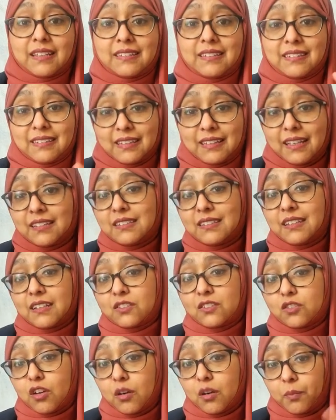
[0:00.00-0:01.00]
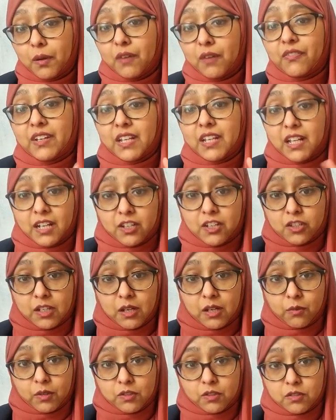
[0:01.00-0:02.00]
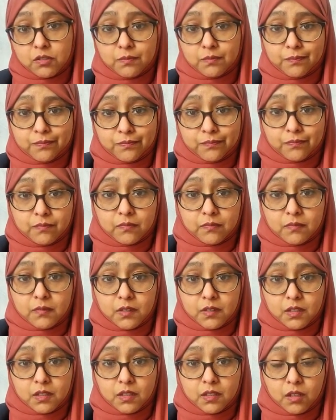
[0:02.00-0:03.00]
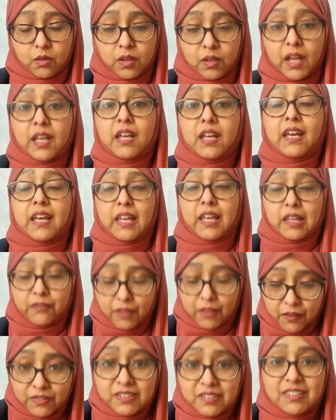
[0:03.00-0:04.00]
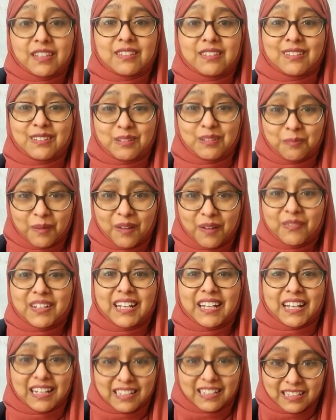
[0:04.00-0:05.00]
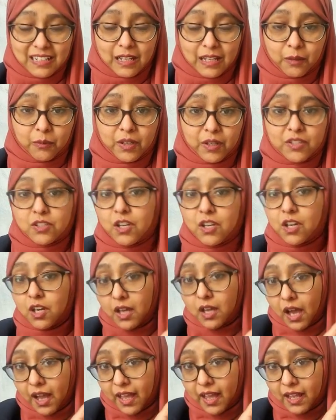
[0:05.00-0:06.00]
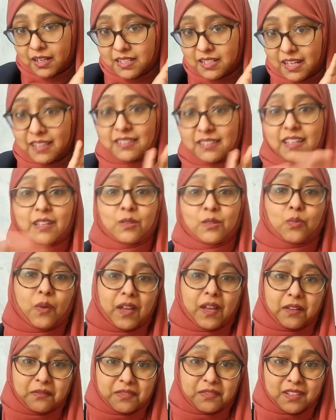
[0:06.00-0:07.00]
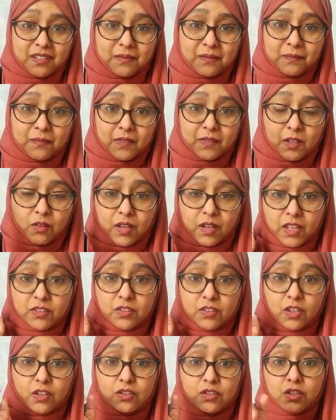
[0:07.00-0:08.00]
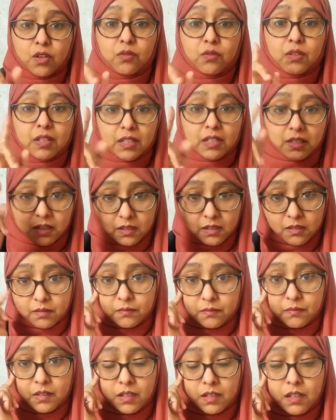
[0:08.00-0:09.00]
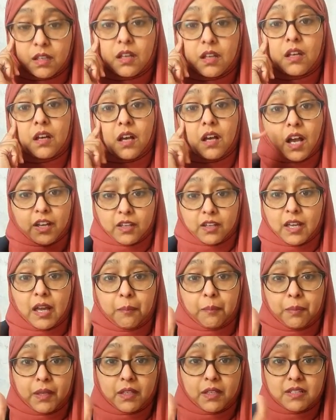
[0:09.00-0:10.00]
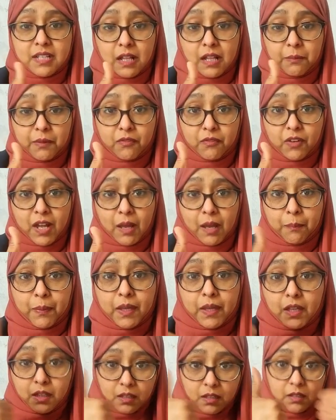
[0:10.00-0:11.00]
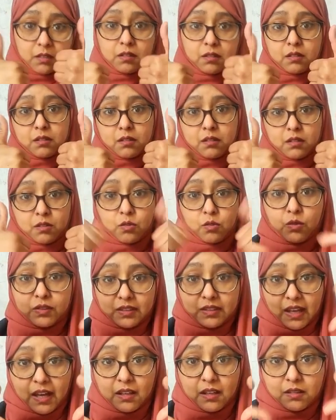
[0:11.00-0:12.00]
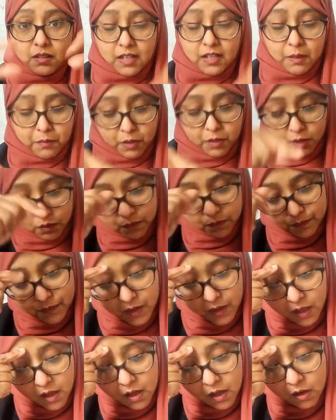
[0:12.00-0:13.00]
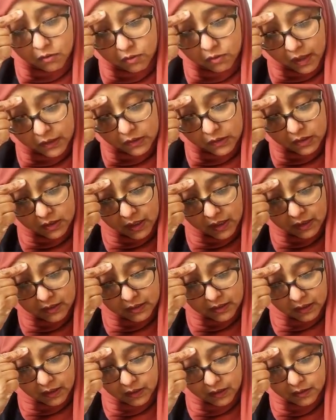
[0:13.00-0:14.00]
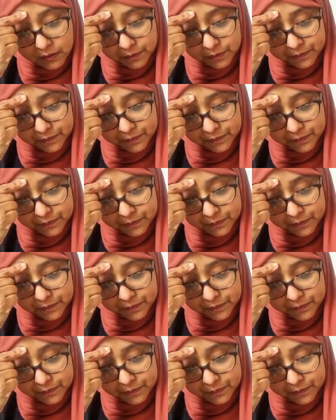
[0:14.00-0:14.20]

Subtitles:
C6 or above in English language. Okay, if you have C6 above in English language, IELTS is waived. Okay, so you don't need it. Are you happy? Tell me if you're happy or sad. Let me know. Right, so that's that.